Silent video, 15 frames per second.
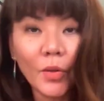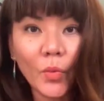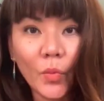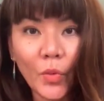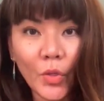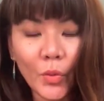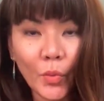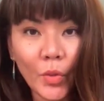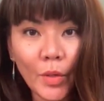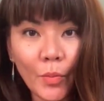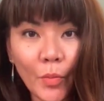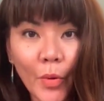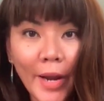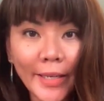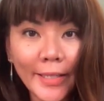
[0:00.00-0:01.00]
which we
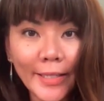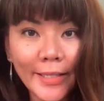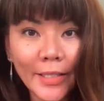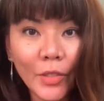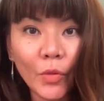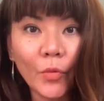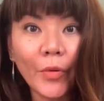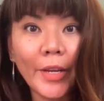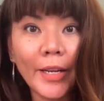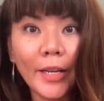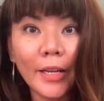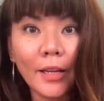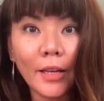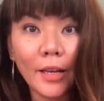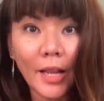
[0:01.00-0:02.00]
practice
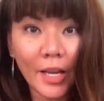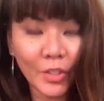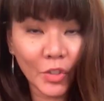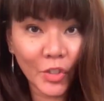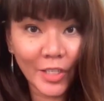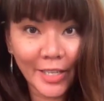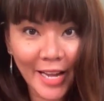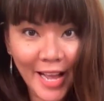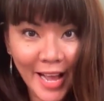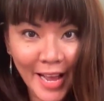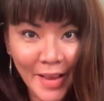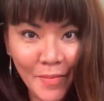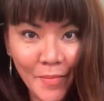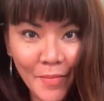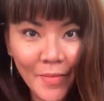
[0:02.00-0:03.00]
during
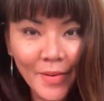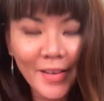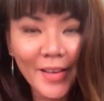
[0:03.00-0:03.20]
lunchtime.